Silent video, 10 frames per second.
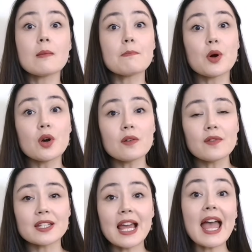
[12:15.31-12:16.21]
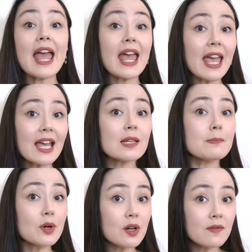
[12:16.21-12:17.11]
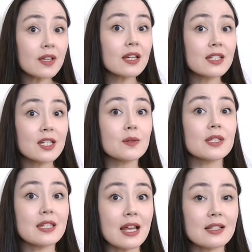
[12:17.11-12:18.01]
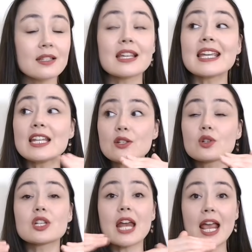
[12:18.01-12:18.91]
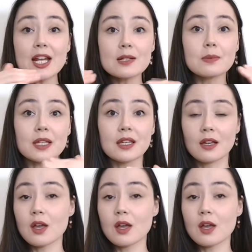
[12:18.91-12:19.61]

perfect and perfect continuous tenses interchangeably